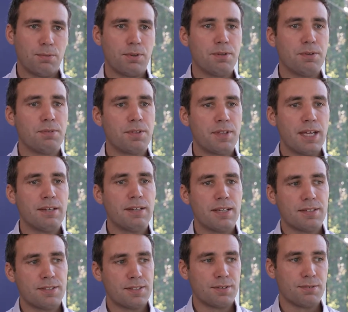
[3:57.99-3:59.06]
Well, you then
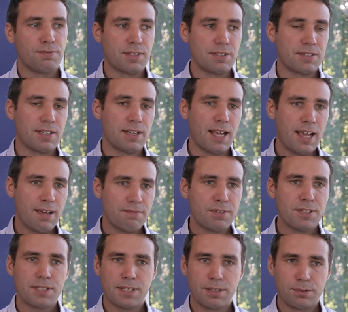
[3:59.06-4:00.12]
need to visit
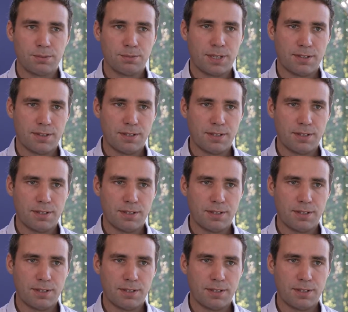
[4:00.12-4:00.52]
every single one of